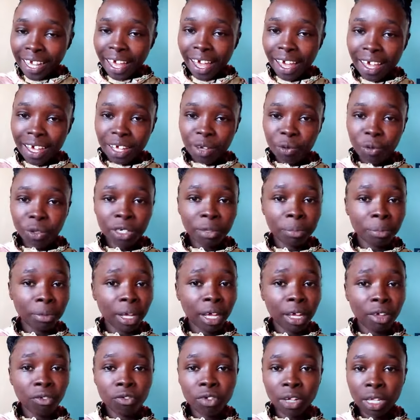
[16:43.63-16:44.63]
Hey,
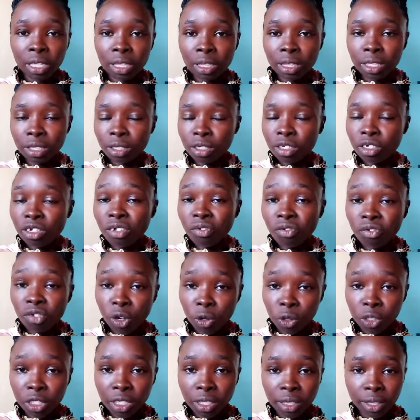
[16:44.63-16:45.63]
Wodemeyer, if
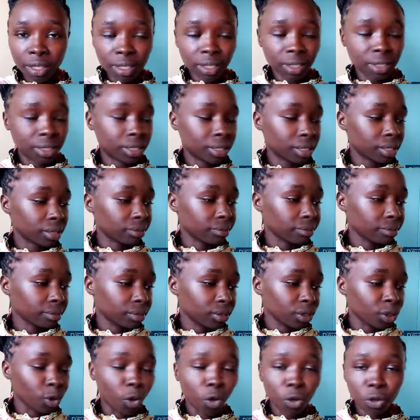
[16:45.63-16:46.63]
you're watching this,
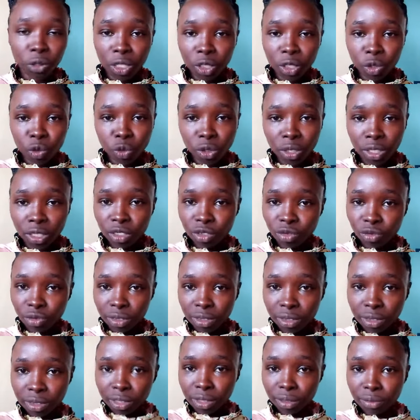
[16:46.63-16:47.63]

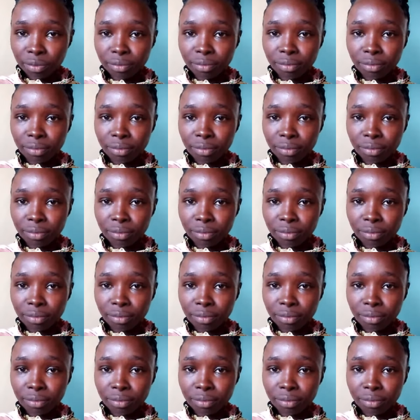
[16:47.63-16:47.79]
congratulations.